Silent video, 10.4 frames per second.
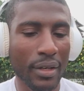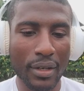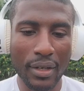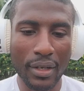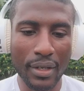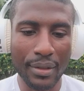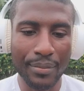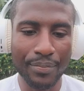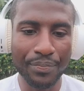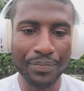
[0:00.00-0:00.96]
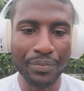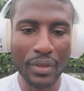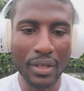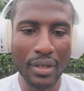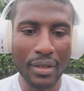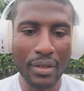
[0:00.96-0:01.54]
um,
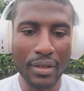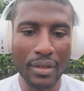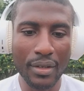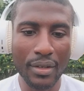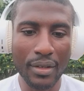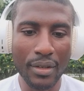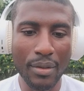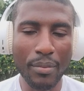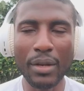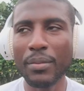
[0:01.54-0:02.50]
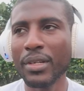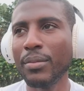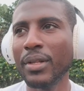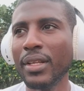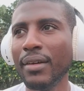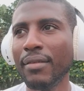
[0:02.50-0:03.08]
made me to
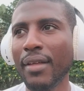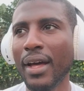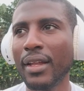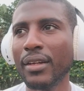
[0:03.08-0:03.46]
believe that